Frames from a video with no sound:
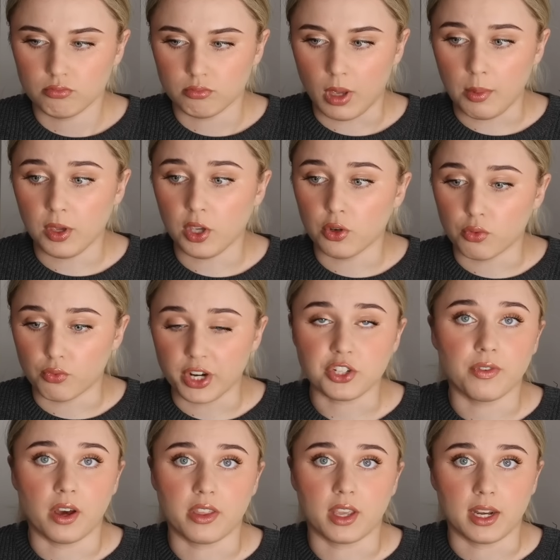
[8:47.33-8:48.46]
maybe your rich
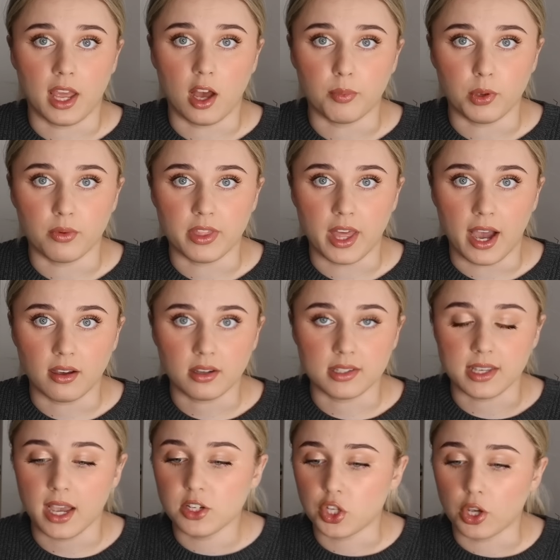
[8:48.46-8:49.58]
father can help you with that, because
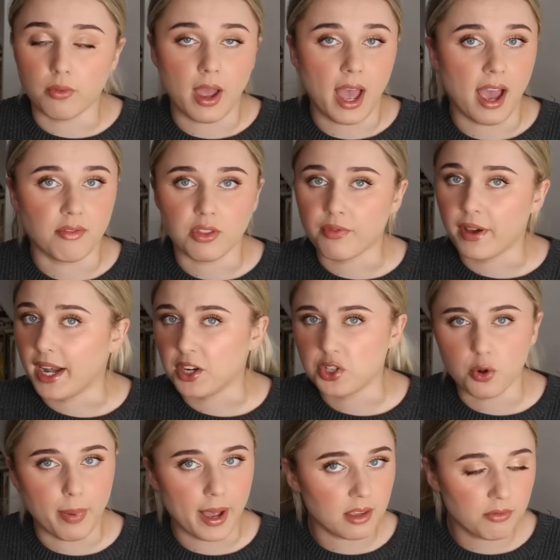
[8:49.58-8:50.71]
I don't have the
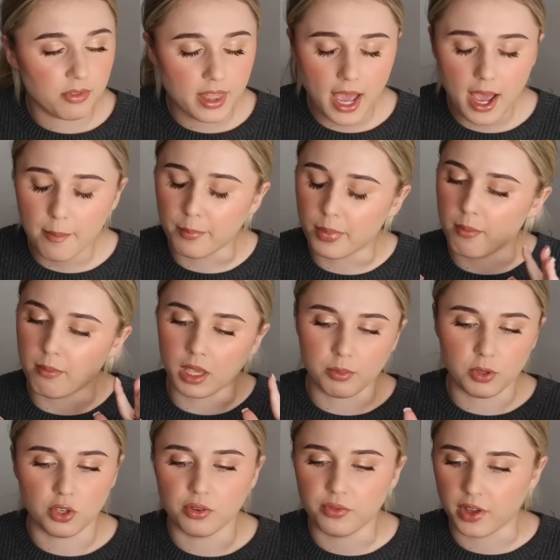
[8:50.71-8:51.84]
financial backing for that, but
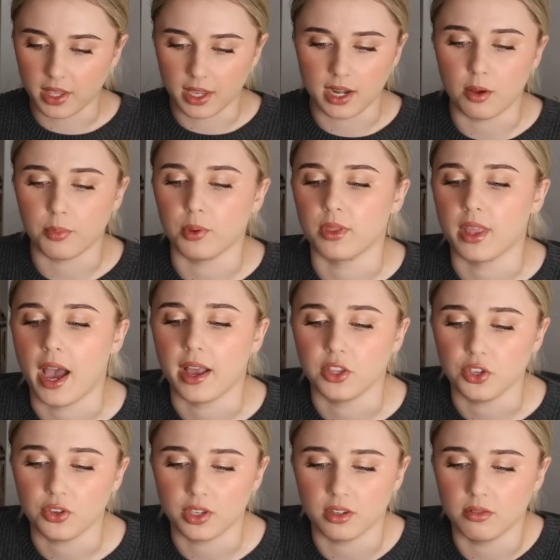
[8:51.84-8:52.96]
maybe your father can help you with that,
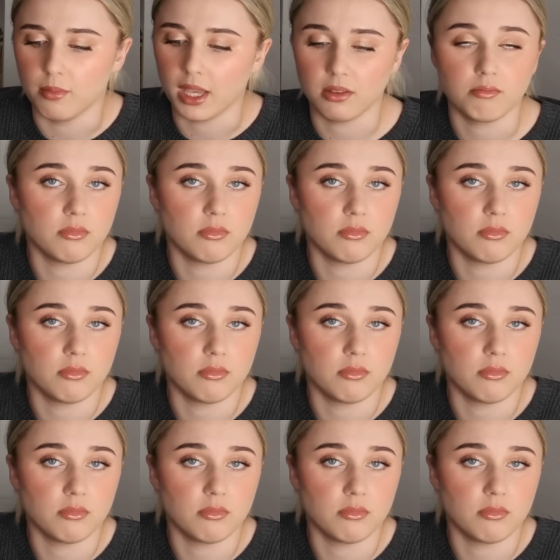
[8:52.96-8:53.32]
and you can make,